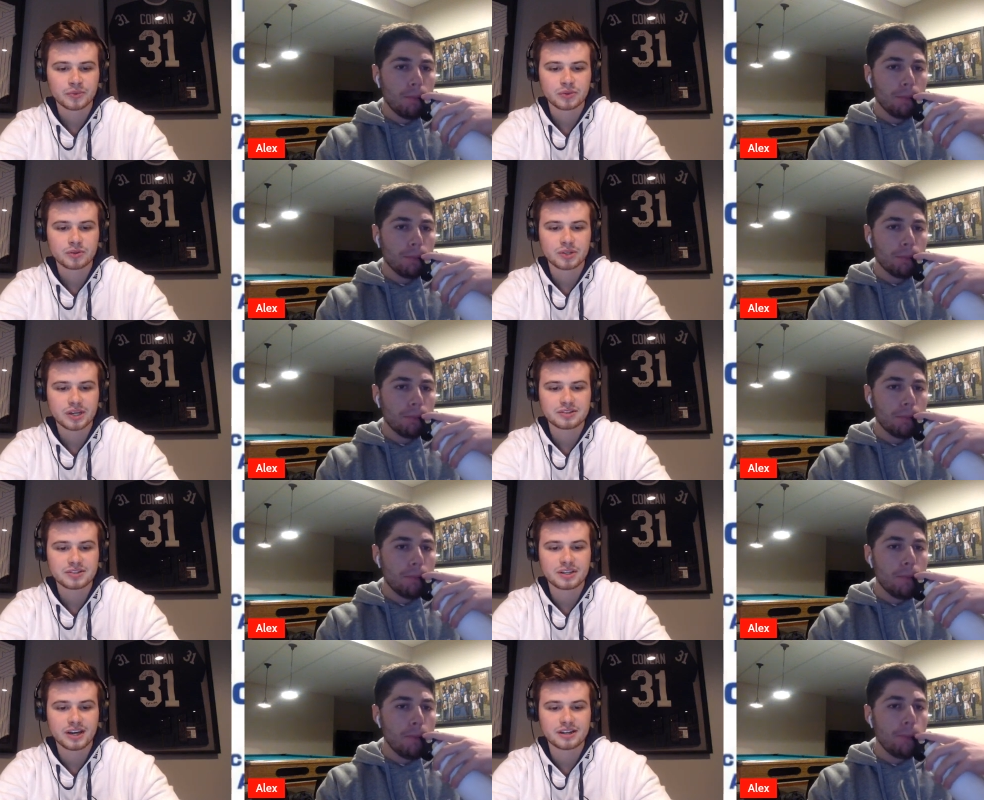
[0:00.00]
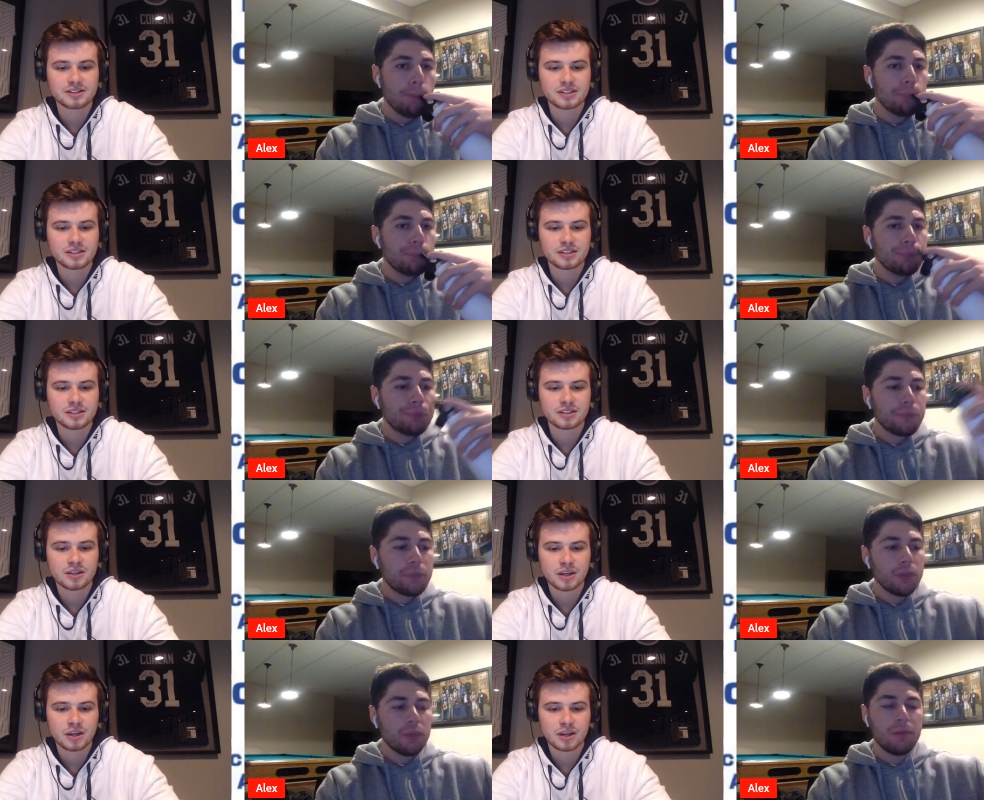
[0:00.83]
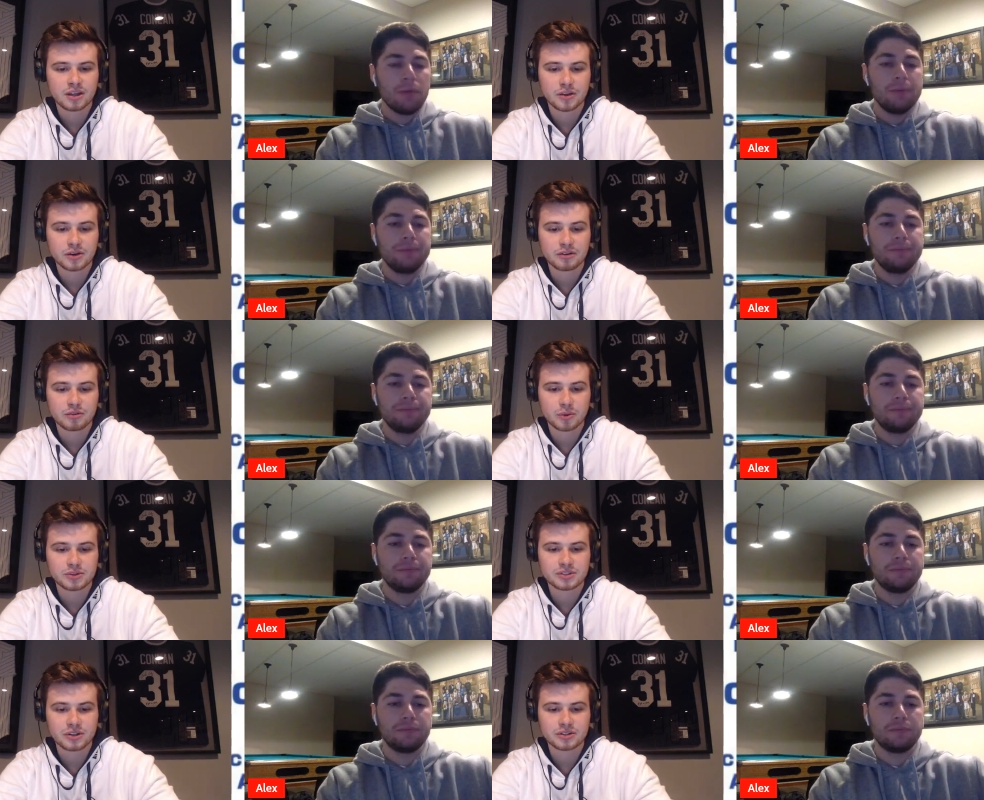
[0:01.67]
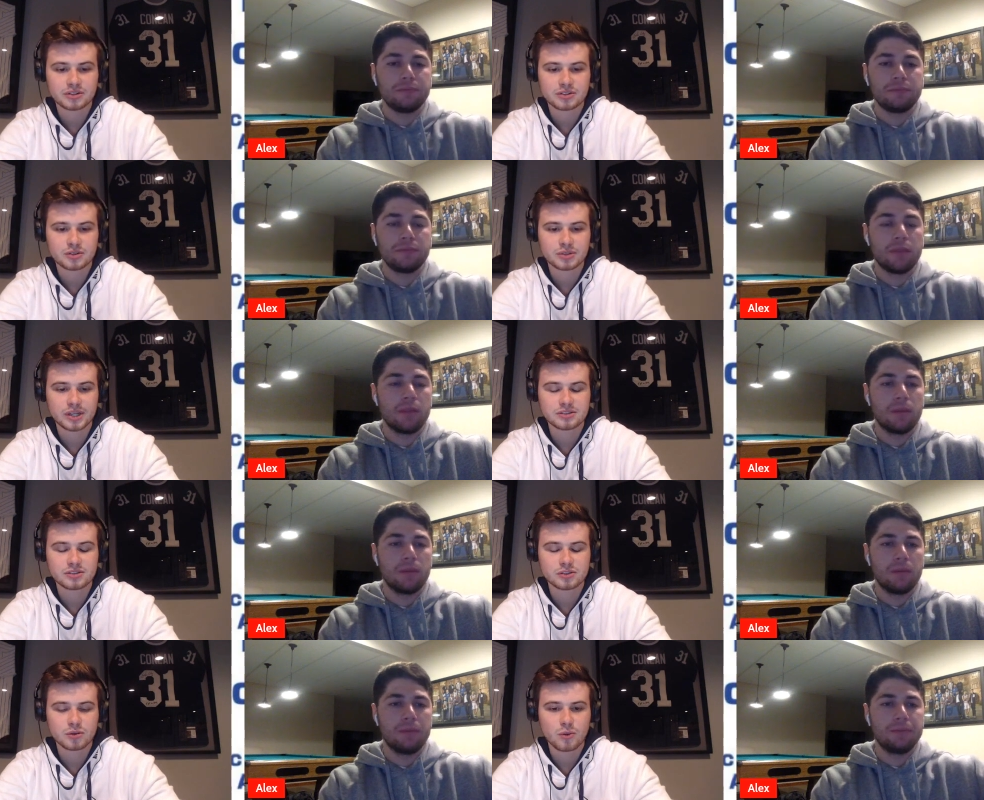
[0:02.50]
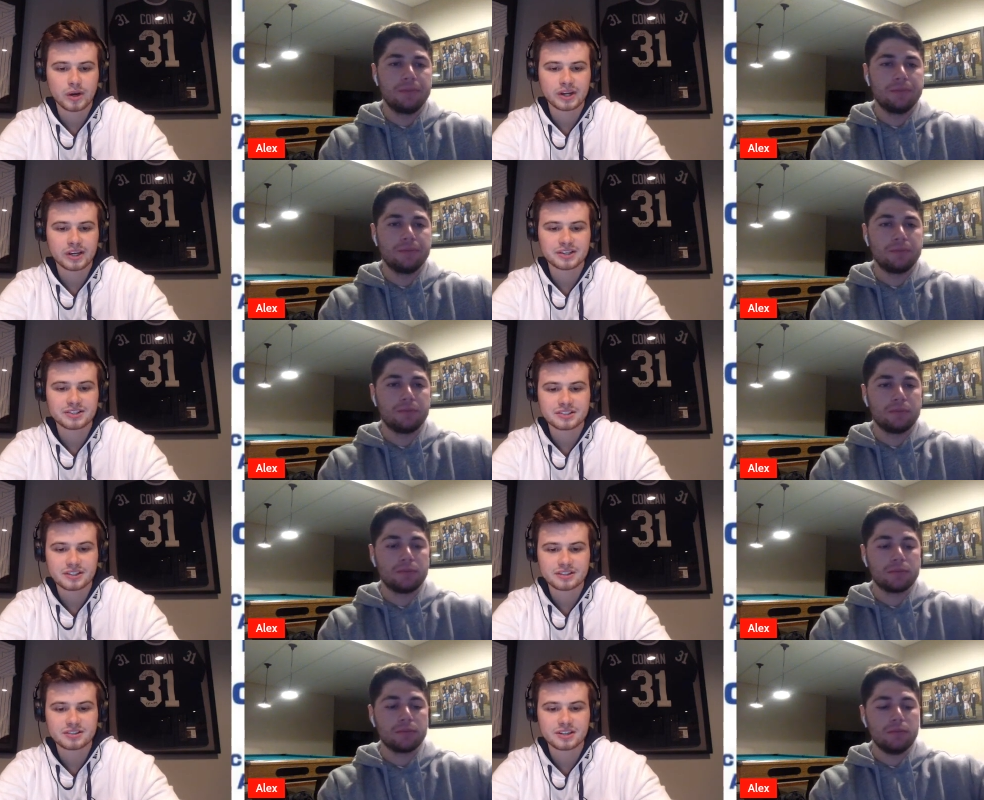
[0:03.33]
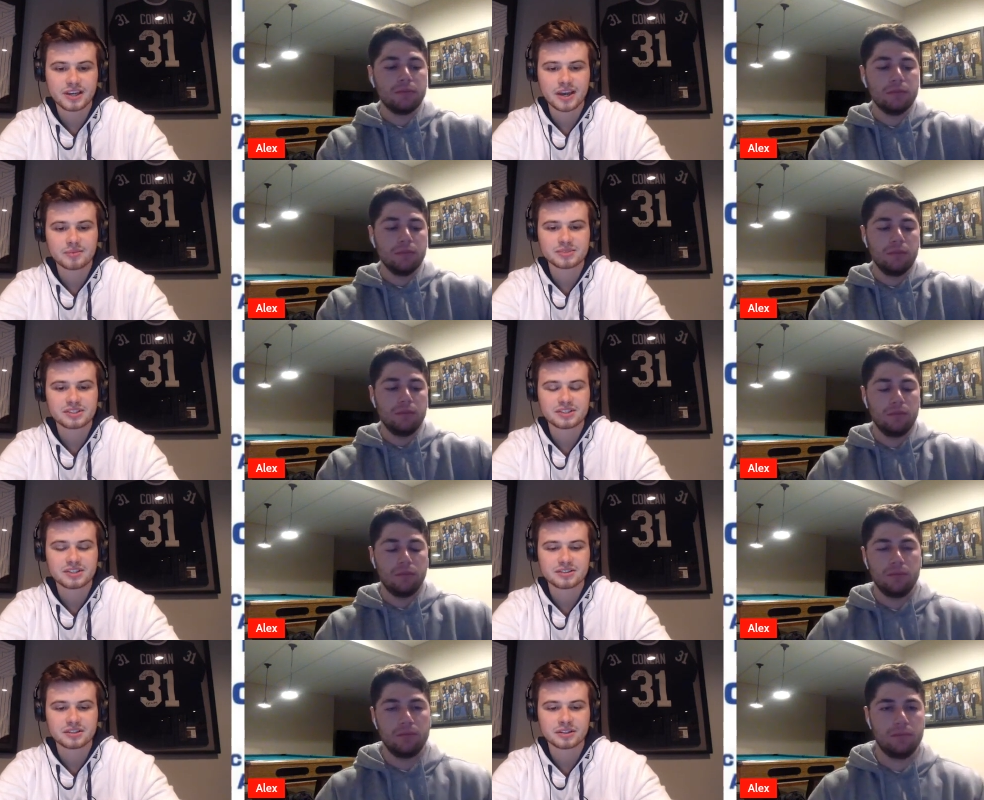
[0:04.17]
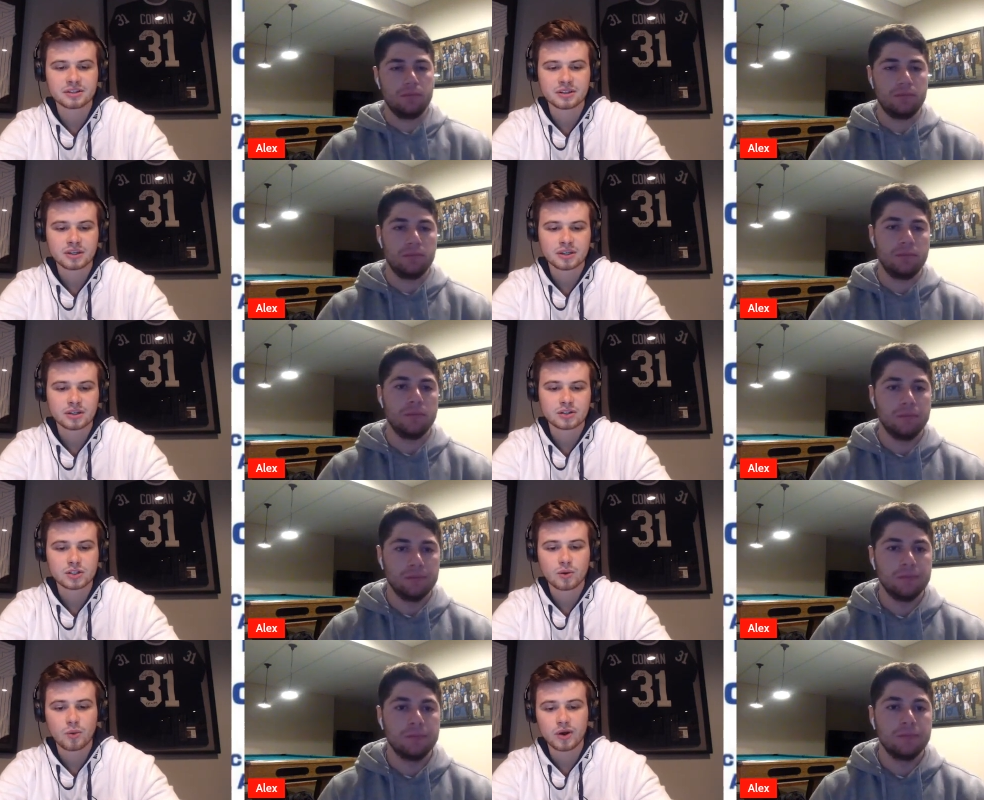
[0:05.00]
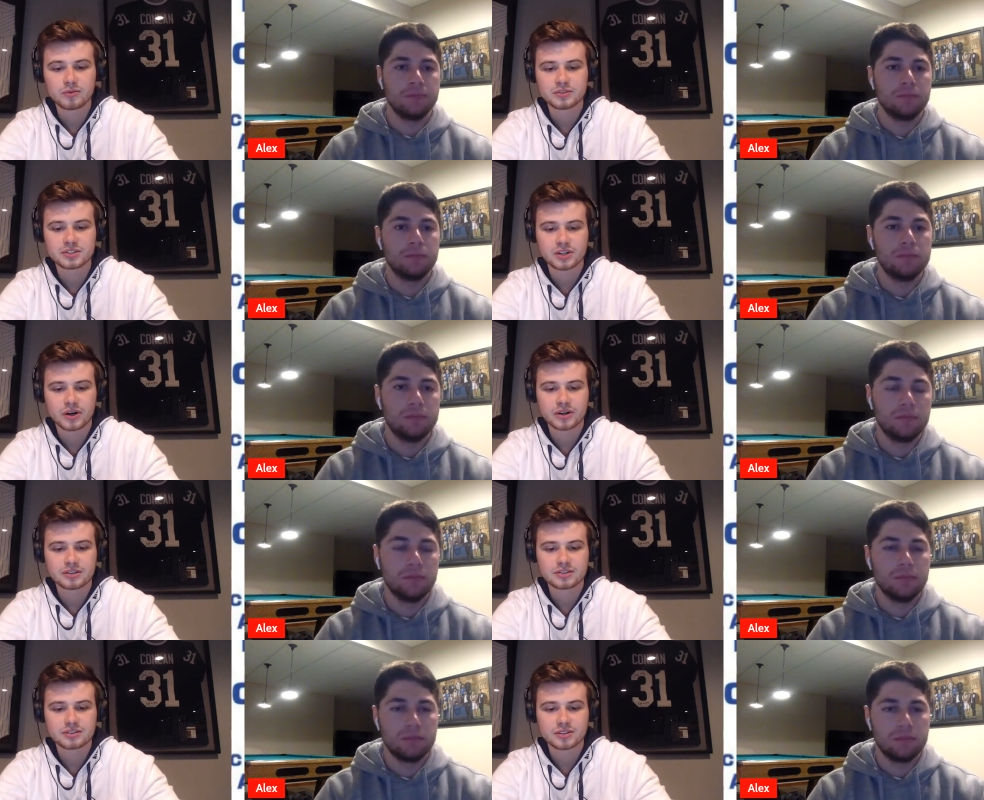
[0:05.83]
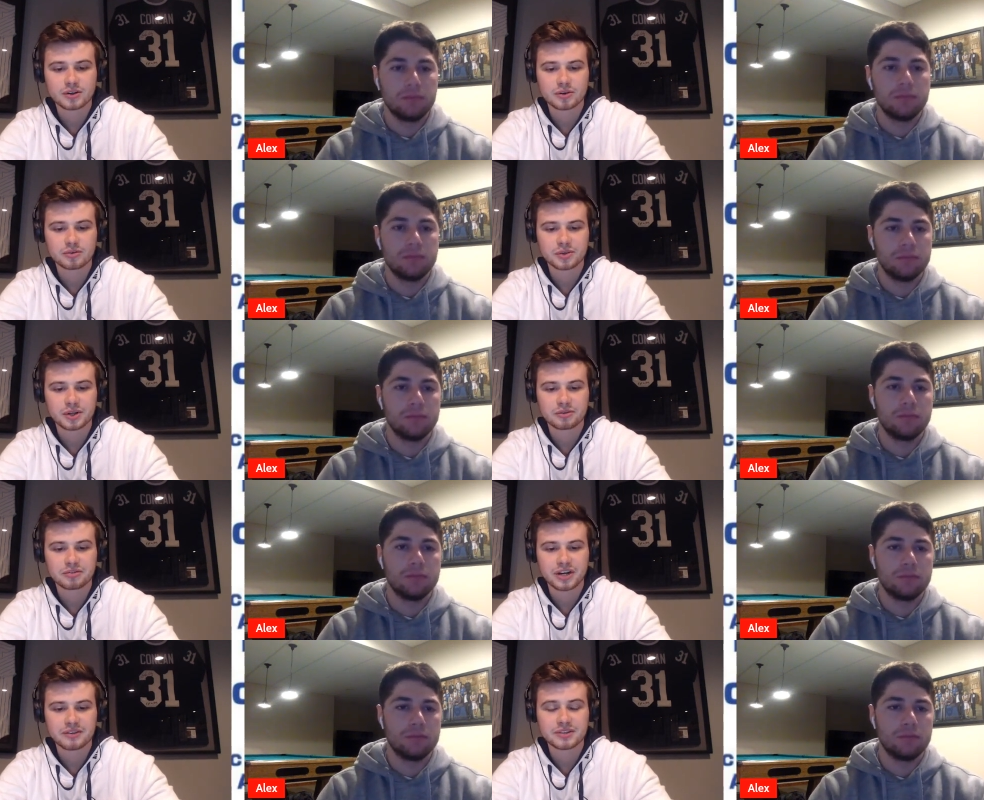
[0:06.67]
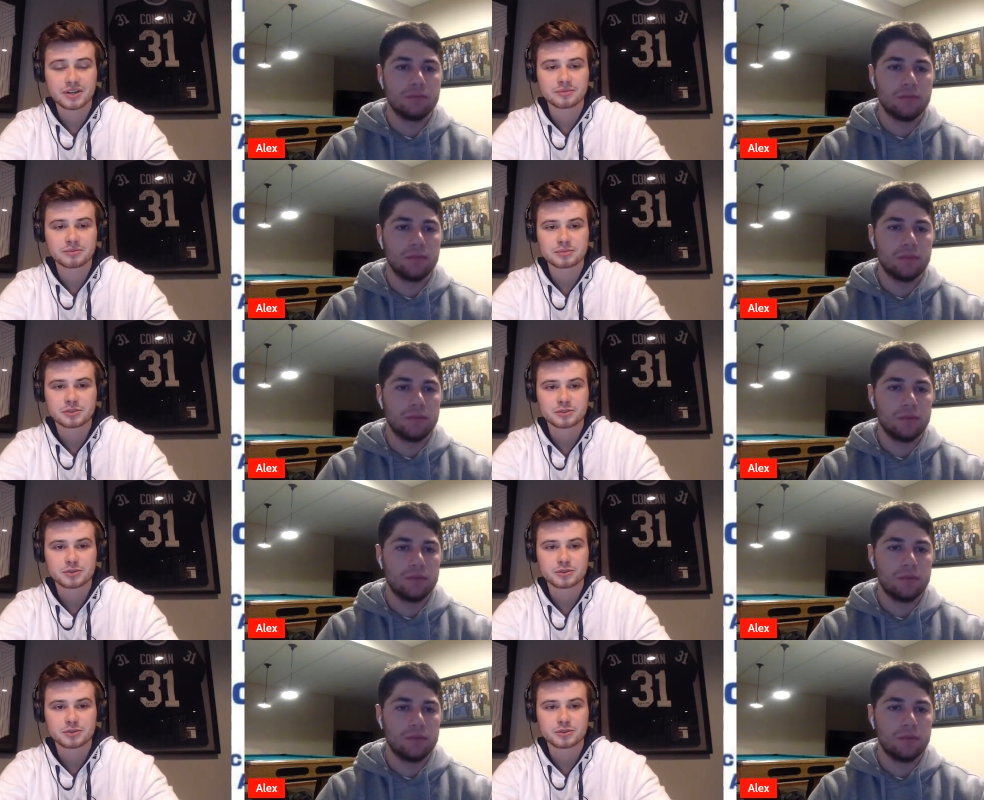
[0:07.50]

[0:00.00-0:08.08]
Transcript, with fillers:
Speaker 1: 2019, 34 starts, 2020, a 60 game season, 12 starts. So, you know, five times